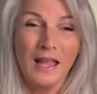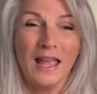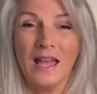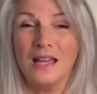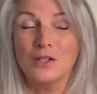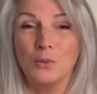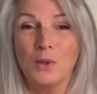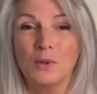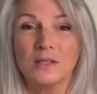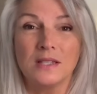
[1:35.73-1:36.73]
And
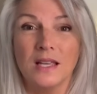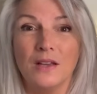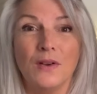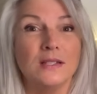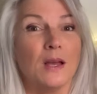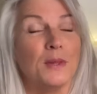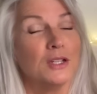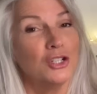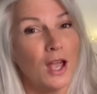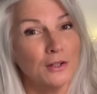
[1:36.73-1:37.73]
we will save some of the
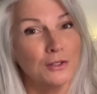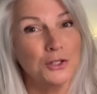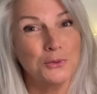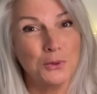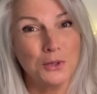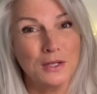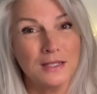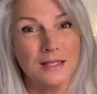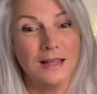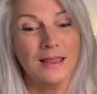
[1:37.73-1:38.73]
chatter
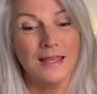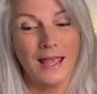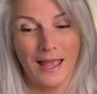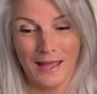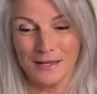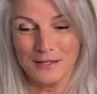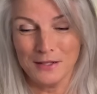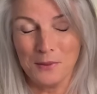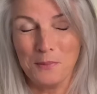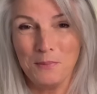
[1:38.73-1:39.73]
towards the
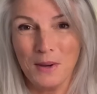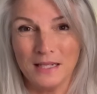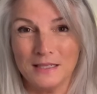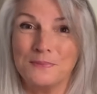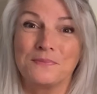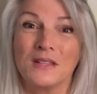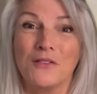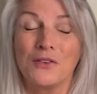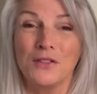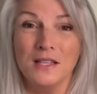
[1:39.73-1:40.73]
end. But
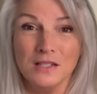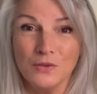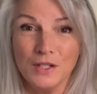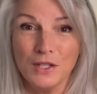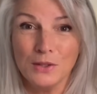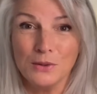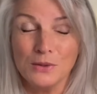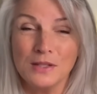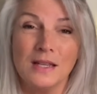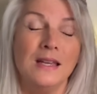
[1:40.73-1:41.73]
for these
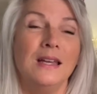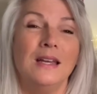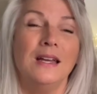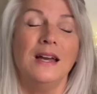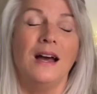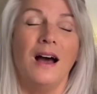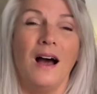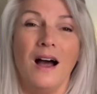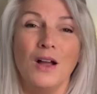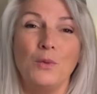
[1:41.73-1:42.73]
videos,
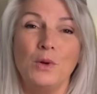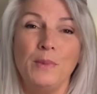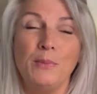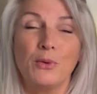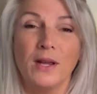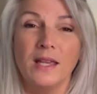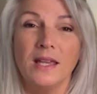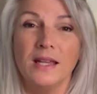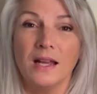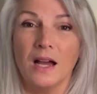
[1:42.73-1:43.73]
I will be
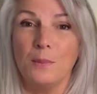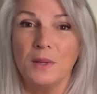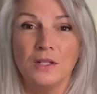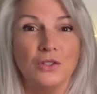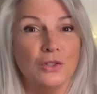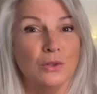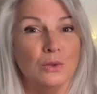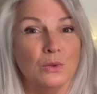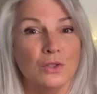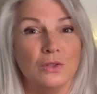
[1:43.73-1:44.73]
breaking it up
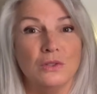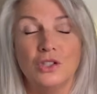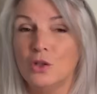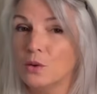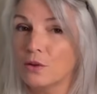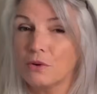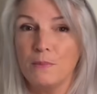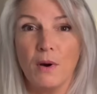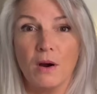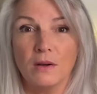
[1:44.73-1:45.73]
into 2 or
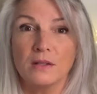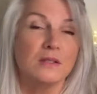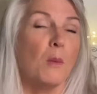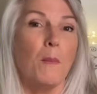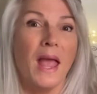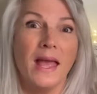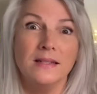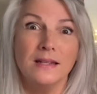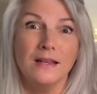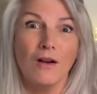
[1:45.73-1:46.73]
3 parts,
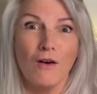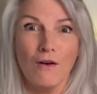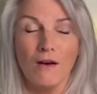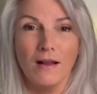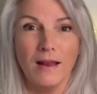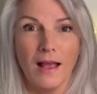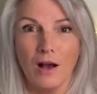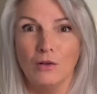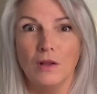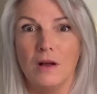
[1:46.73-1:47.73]
depending on
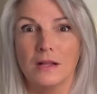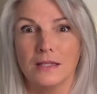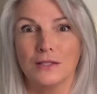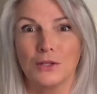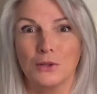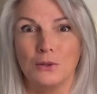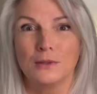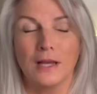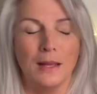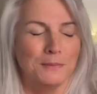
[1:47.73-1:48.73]
how long this
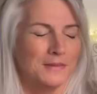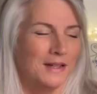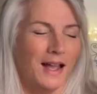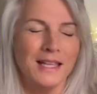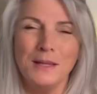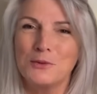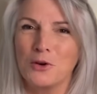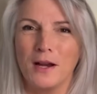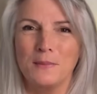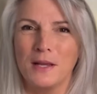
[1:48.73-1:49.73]
goes. I keep
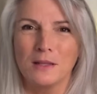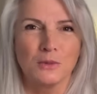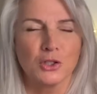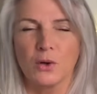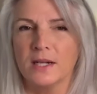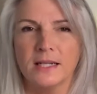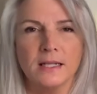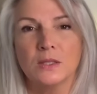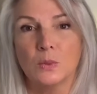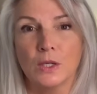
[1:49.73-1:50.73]
trying to make them short and it
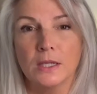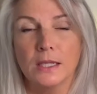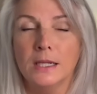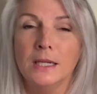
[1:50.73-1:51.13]
doesn't work.